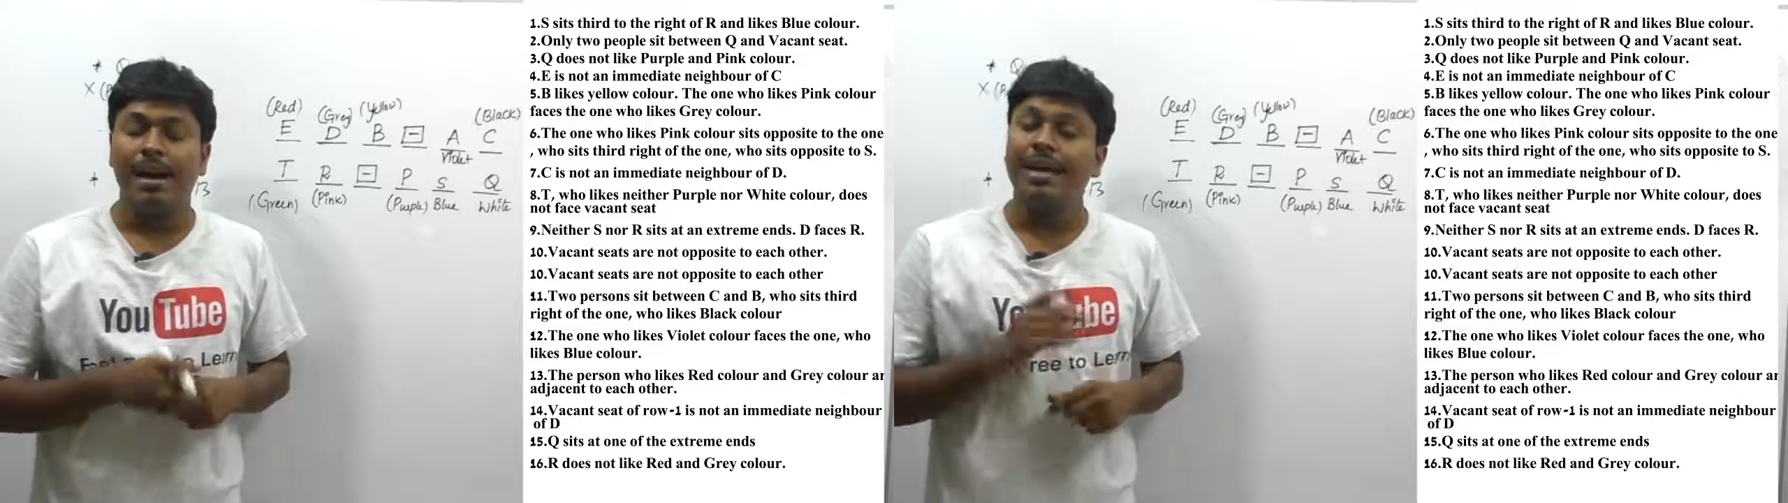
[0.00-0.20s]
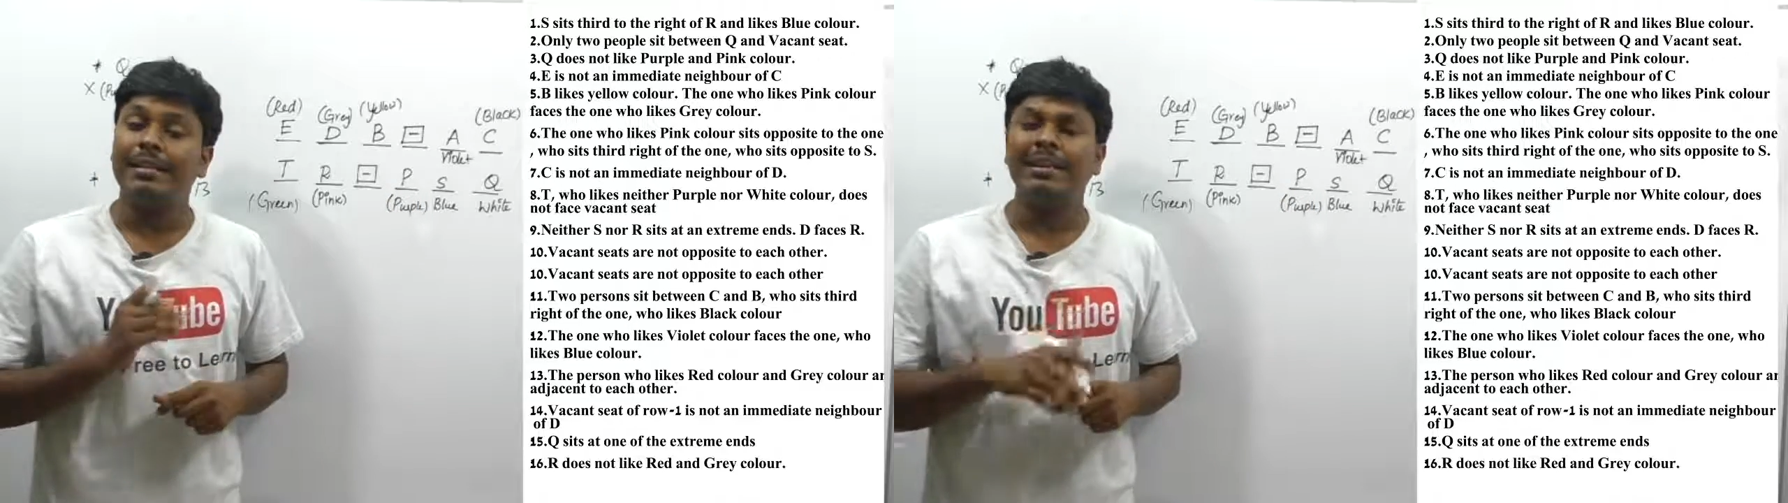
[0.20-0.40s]

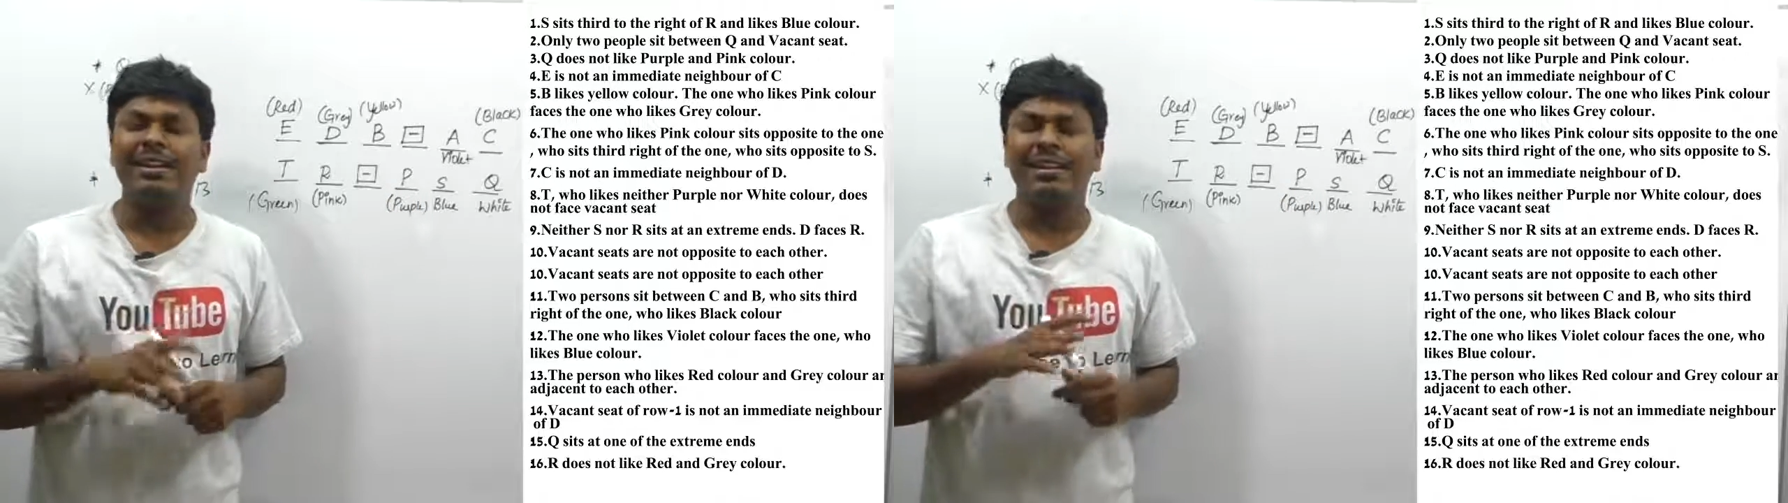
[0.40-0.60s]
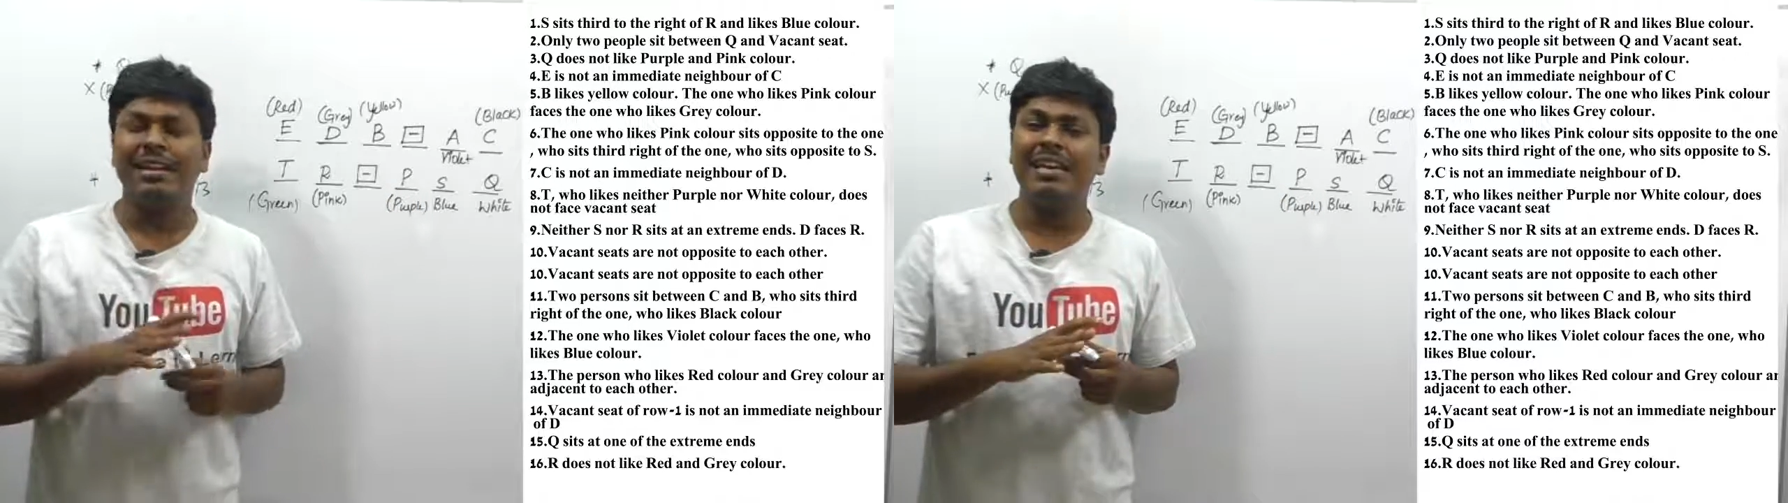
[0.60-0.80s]
I
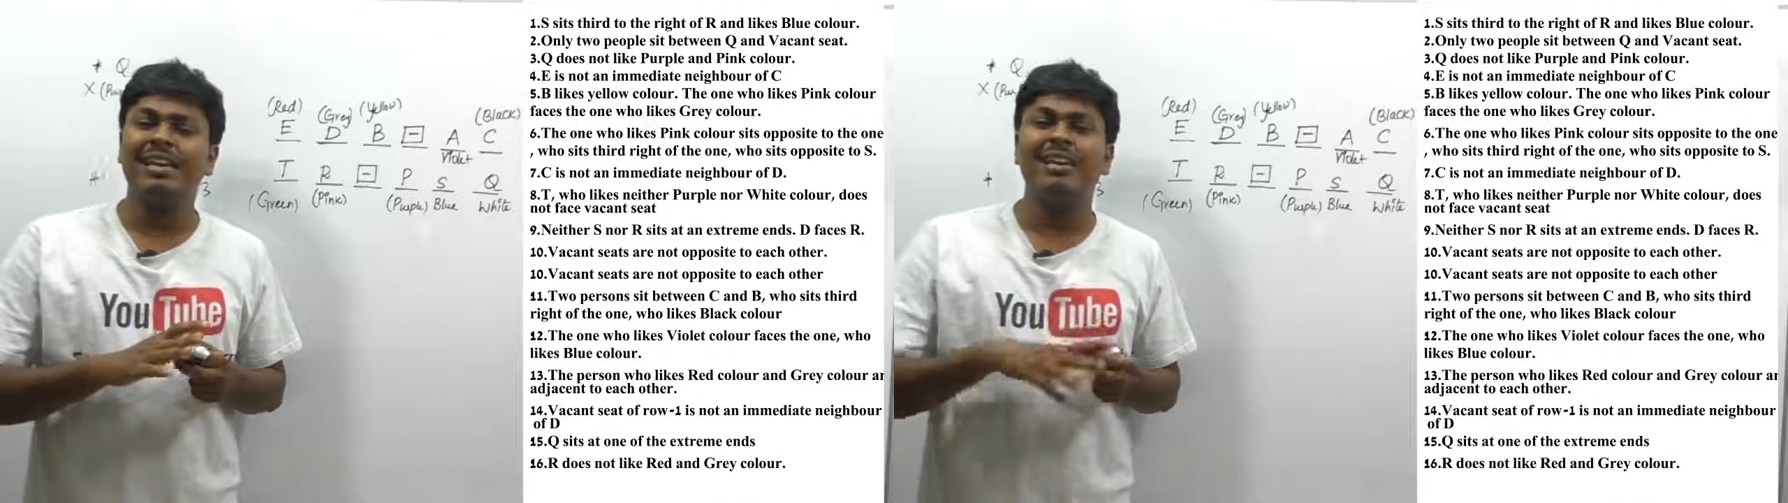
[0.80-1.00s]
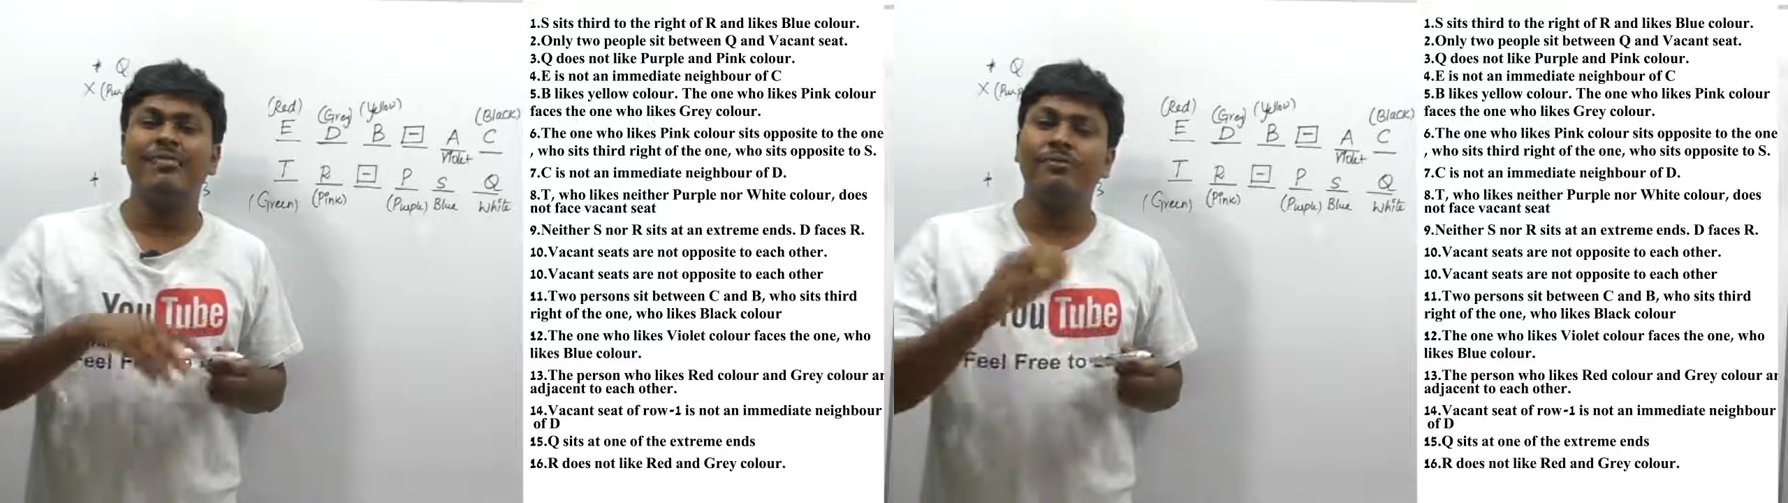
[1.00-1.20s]
think
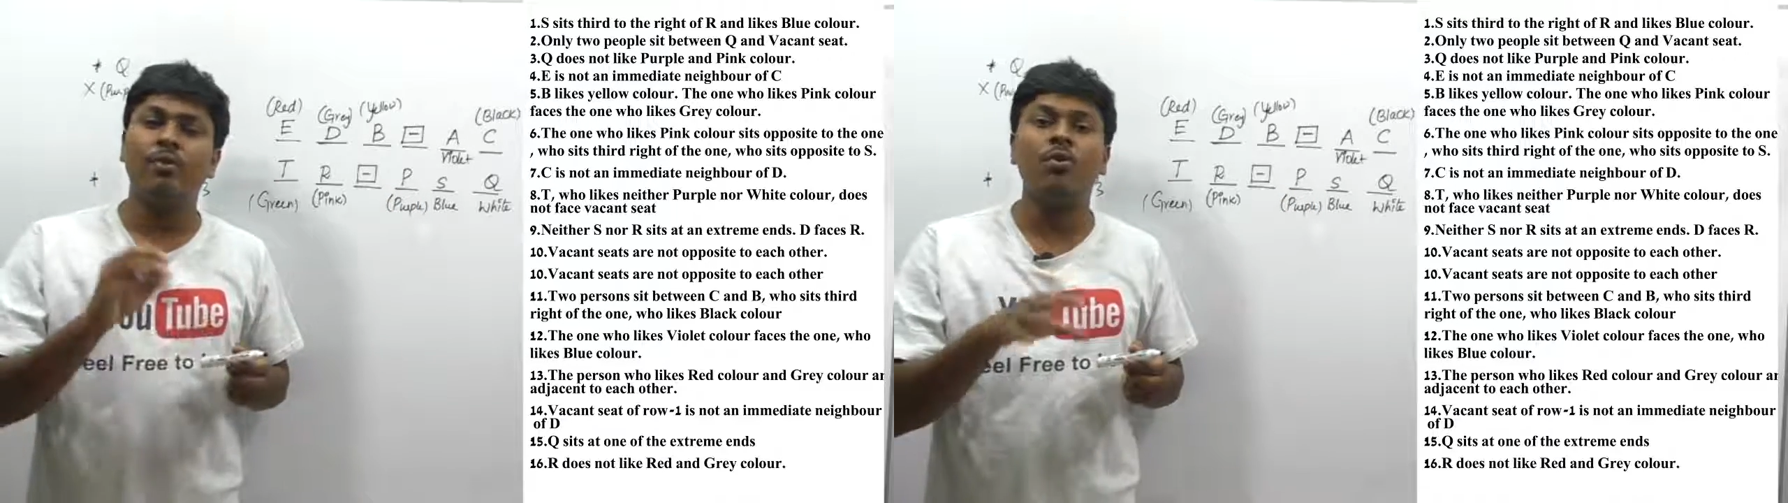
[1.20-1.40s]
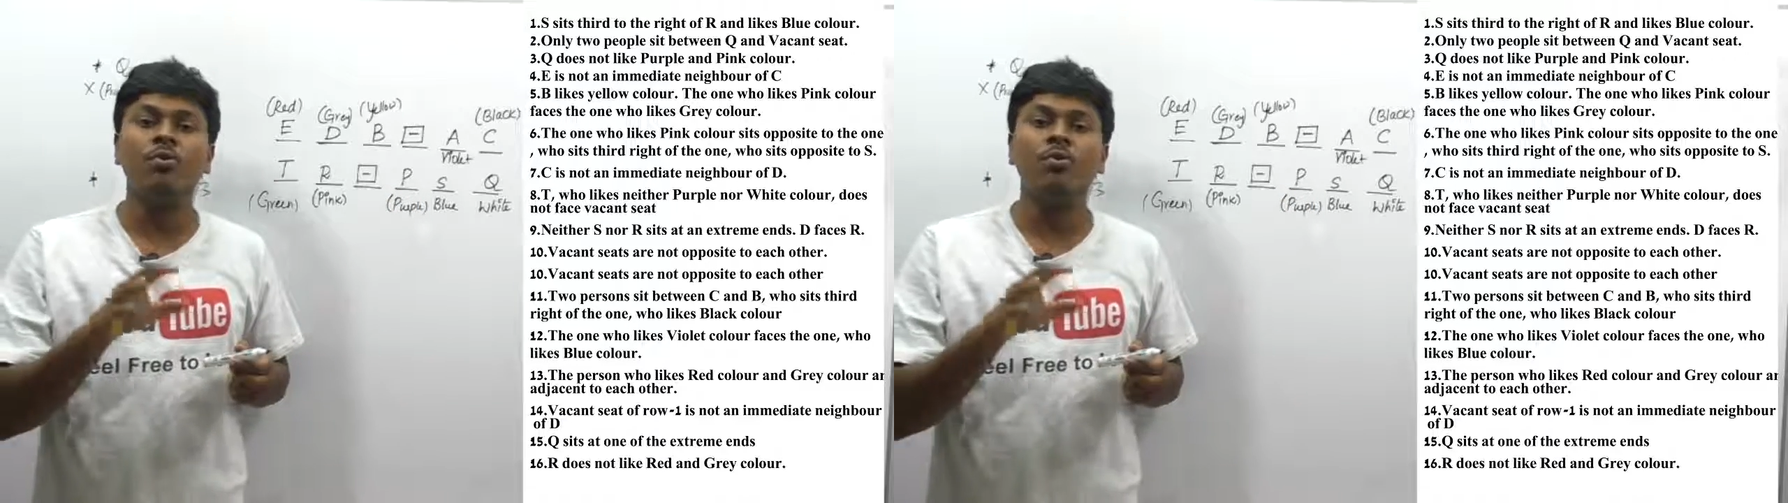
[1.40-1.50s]
nearly 4